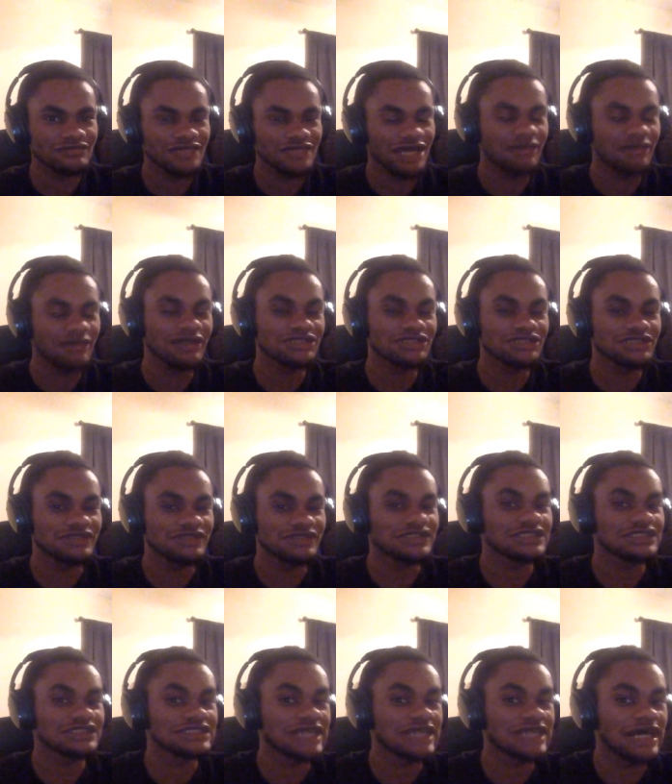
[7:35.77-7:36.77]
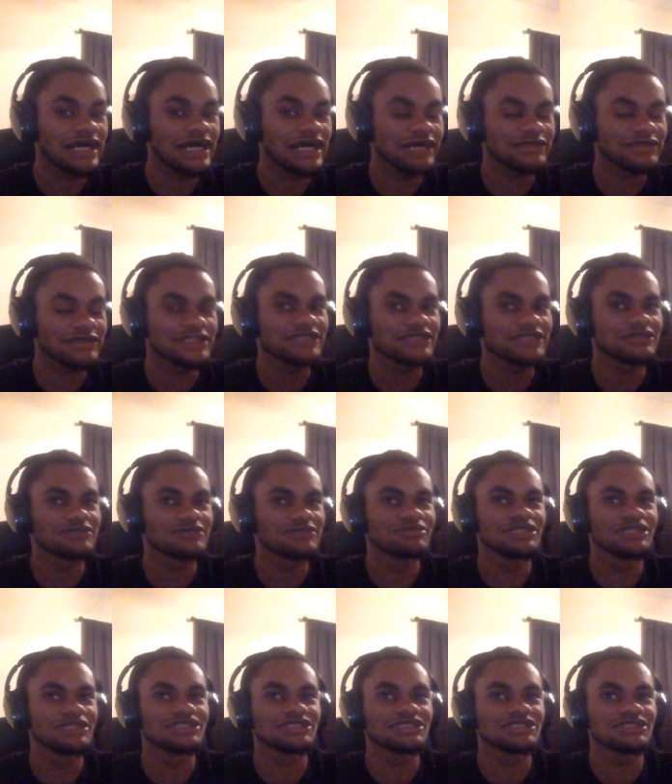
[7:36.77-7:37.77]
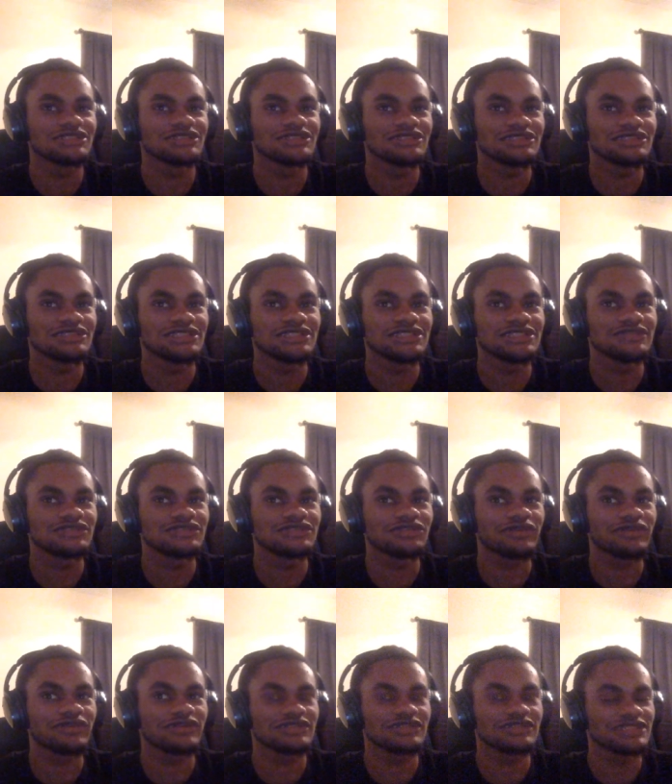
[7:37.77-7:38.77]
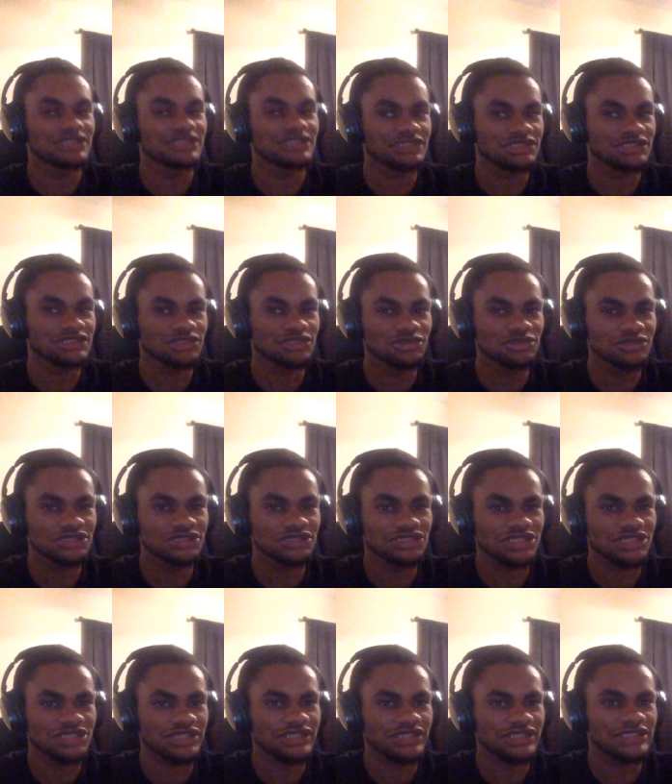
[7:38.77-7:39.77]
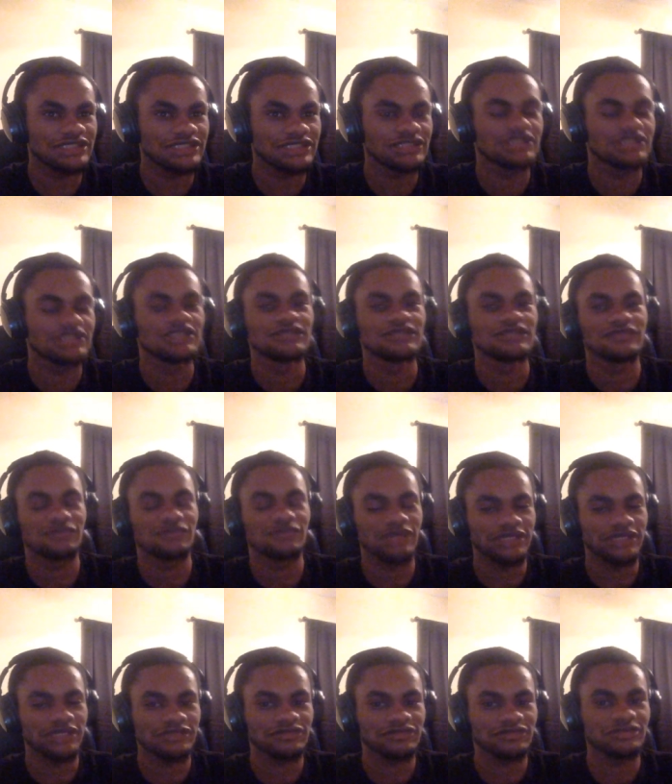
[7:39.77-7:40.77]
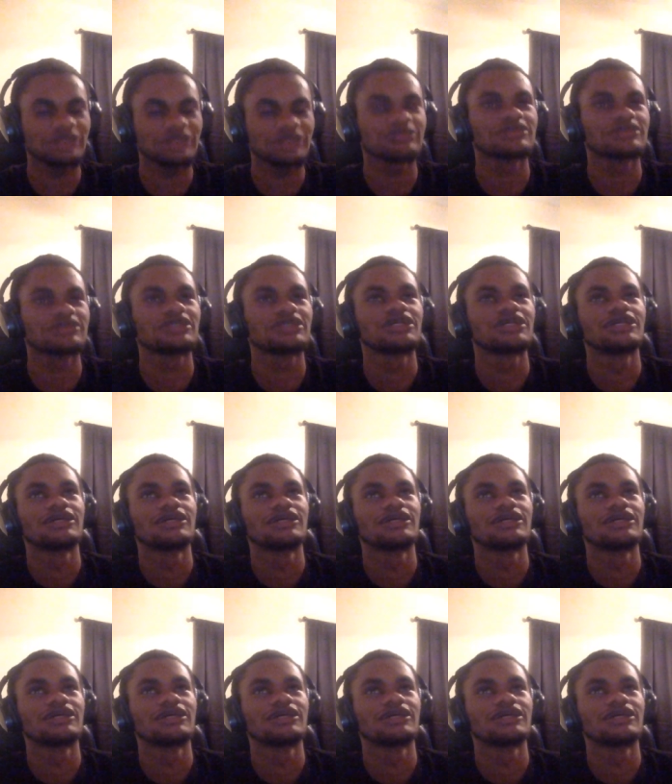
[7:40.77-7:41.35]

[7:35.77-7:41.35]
I'm not sure at the time because I think it was mentioned in the TV show around season two ish, I think, from what I can remember.